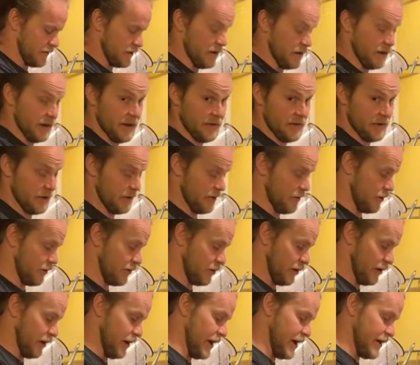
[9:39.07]
we have to live a
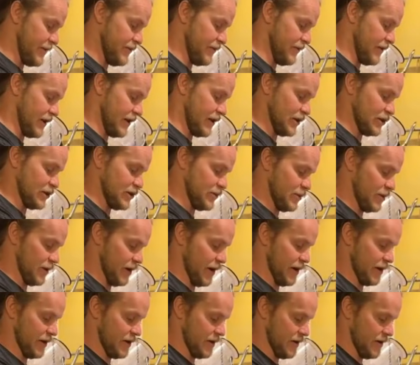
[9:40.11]
normal life. You can't just be
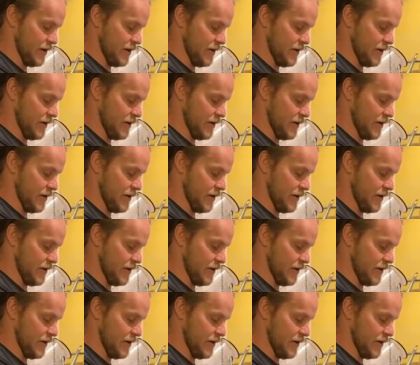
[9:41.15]
like